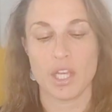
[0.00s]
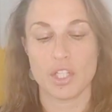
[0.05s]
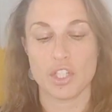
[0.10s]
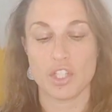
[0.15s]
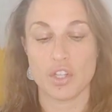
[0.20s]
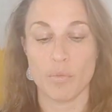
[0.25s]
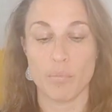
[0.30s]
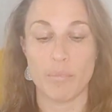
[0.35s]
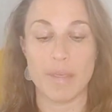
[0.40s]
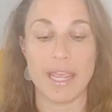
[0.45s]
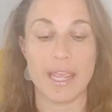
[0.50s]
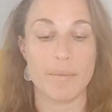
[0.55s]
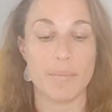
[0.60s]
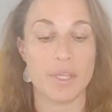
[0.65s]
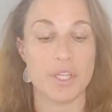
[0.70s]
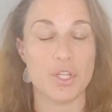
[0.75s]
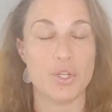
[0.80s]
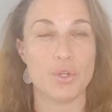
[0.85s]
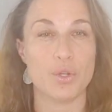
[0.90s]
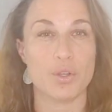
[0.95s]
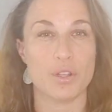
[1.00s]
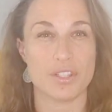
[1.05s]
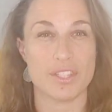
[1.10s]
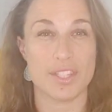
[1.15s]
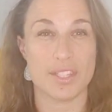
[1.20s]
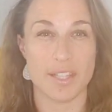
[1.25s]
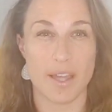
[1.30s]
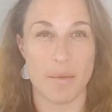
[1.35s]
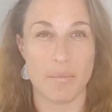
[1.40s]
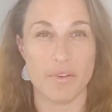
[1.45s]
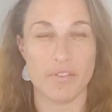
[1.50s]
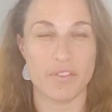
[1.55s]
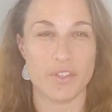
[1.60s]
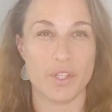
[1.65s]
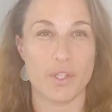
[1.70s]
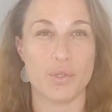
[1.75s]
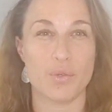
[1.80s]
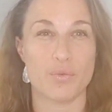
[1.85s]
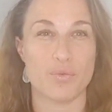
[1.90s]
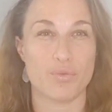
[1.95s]
So maybe you, some of
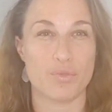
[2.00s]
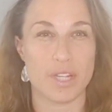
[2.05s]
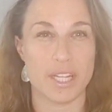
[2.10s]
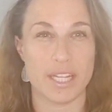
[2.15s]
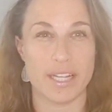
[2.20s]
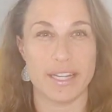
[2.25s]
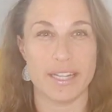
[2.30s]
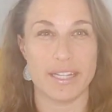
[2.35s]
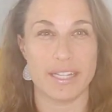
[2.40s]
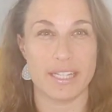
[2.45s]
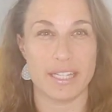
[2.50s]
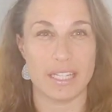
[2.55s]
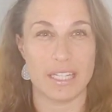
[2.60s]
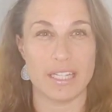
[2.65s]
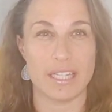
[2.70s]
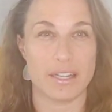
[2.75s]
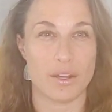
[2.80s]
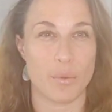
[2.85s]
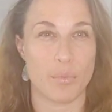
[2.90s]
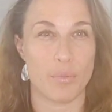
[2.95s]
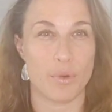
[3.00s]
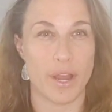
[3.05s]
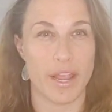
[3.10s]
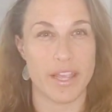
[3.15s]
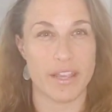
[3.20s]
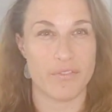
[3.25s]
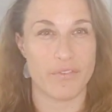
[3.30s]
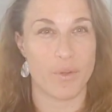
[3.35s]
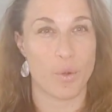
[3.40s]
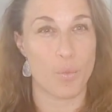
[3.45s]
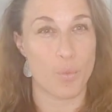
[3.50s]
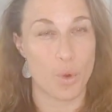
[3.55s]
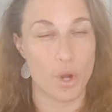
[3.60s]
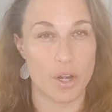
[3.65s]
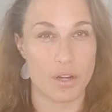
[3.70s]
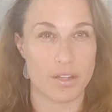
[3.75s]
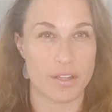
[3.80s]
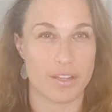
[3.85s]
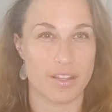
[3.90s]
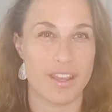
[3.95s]
you really need a break from
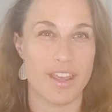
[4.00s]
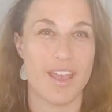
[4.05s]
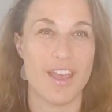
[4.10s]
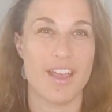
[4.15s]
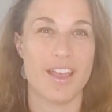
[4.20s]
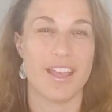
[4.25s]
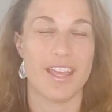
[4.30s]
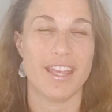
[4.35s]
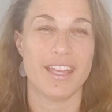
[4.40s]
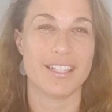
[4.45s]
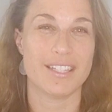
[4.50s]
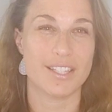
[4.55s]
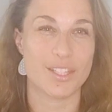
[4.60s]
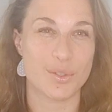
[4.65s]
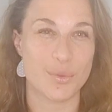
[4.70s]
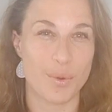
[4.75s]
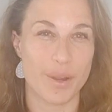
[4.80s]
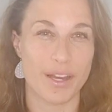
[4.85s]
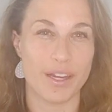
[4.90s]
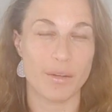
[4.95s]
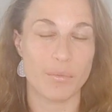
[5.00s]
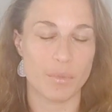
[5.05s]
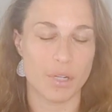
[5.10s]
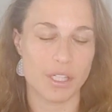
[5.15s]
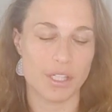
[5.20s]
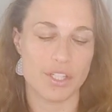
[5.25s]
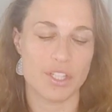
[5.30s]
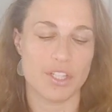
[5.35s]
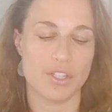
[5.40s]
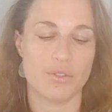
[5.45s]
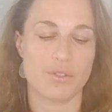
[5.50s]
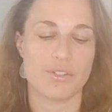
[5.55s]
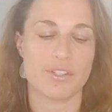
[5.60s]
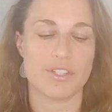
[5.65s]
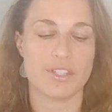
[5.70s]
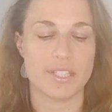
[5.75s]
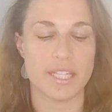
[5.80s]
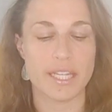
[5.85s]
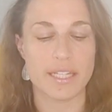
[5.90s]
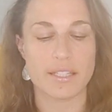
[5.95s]
work. It's squaring Mars in your
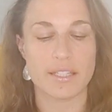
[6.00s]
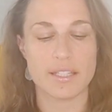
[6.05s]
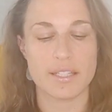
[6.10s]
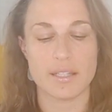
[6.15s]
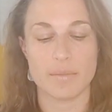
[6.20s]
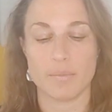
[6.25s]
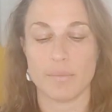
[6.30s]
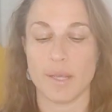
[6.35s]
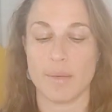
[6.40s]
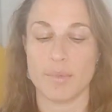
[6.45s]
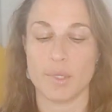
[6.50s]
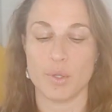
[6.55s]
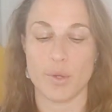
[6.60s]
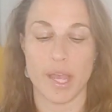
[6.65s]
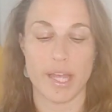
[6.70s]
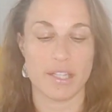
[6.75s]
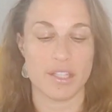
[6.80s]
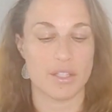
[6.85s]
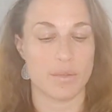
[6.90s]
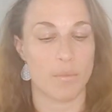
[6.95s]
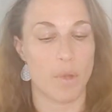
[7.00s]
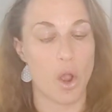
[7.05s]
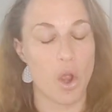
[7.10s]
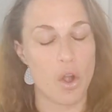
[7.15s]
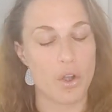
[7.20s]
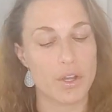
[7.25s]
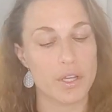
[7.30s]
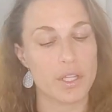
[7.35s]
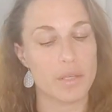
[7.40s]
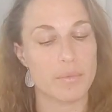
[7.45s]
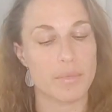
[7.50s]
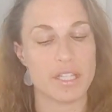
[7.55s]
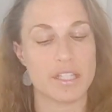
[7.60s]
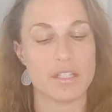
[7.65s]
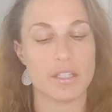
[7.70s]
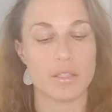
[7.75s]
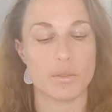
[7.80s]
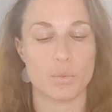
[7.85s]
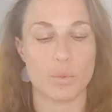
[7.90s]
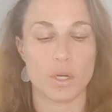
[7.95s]
sixth. Maybe you had some
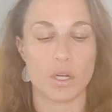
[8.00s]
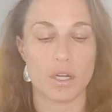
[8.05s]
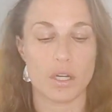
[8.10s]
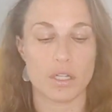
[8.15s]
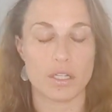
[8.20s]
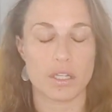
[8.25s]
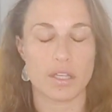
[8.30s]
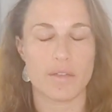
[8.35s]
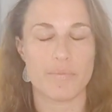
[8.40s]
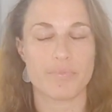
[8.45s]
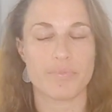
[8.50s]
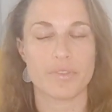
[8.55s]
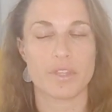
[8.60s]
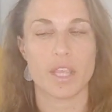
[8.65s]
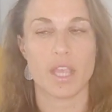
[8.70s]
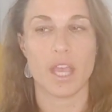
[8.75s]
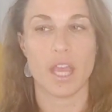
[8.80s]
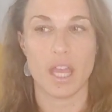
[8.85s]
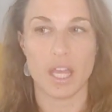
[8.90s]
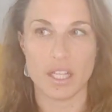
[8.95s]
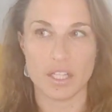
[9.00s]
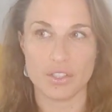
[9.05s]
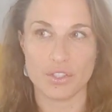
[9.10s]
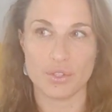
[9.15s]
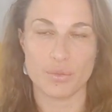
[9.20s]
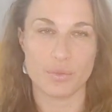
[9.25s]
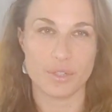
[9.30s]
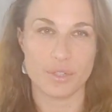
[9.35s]
arguments at work and you